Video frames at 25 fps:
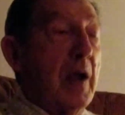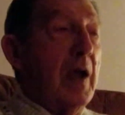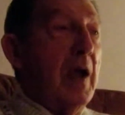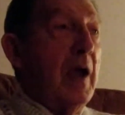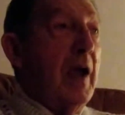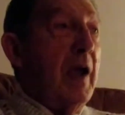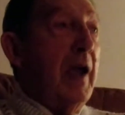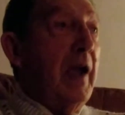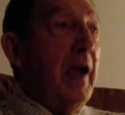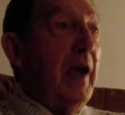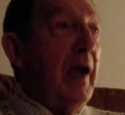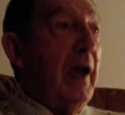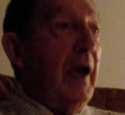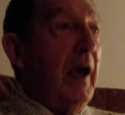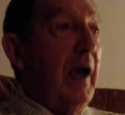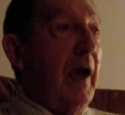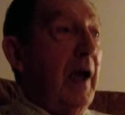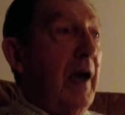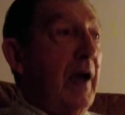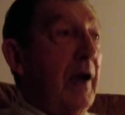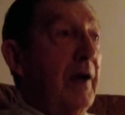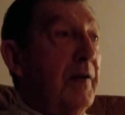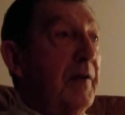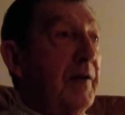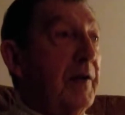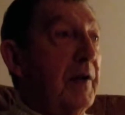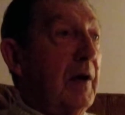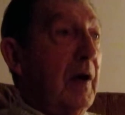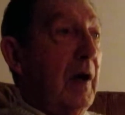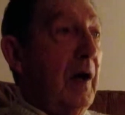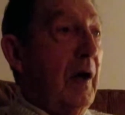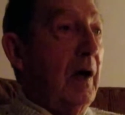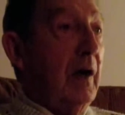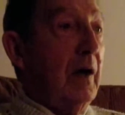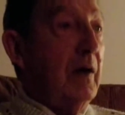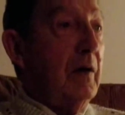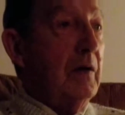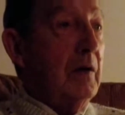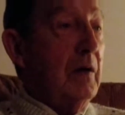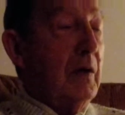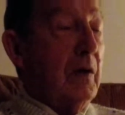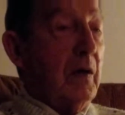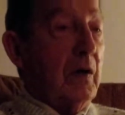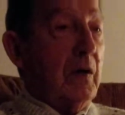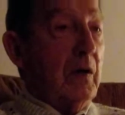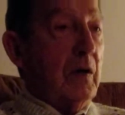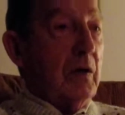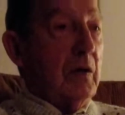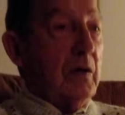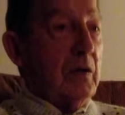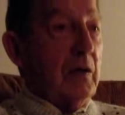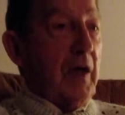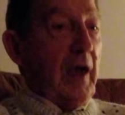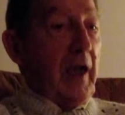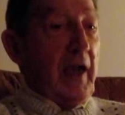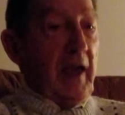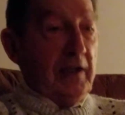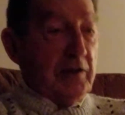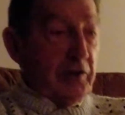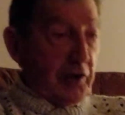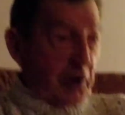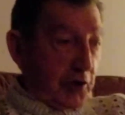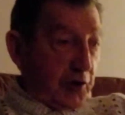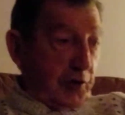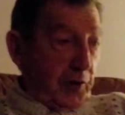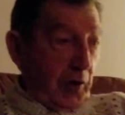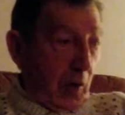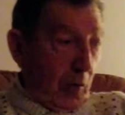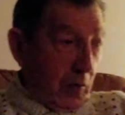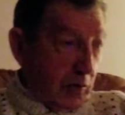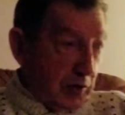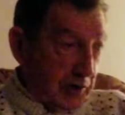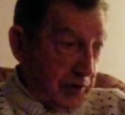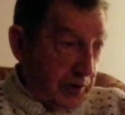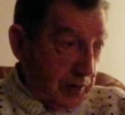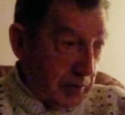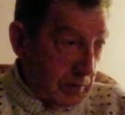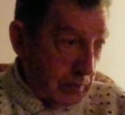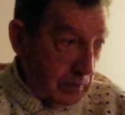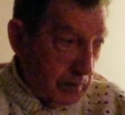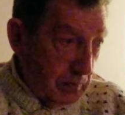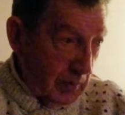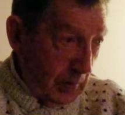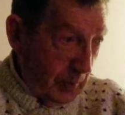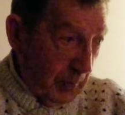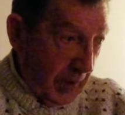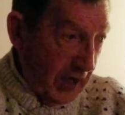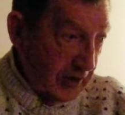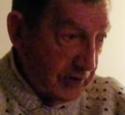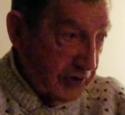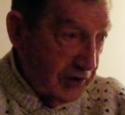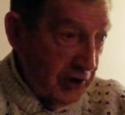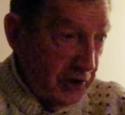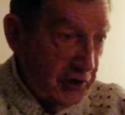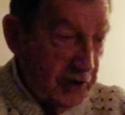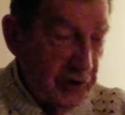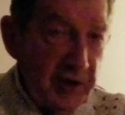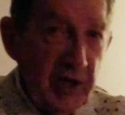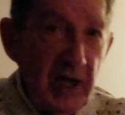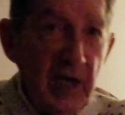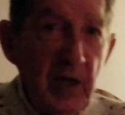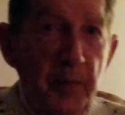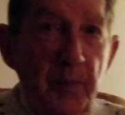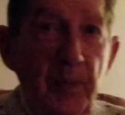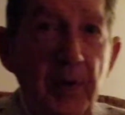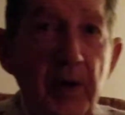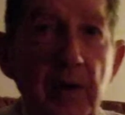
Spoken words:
and the snow is about this deep,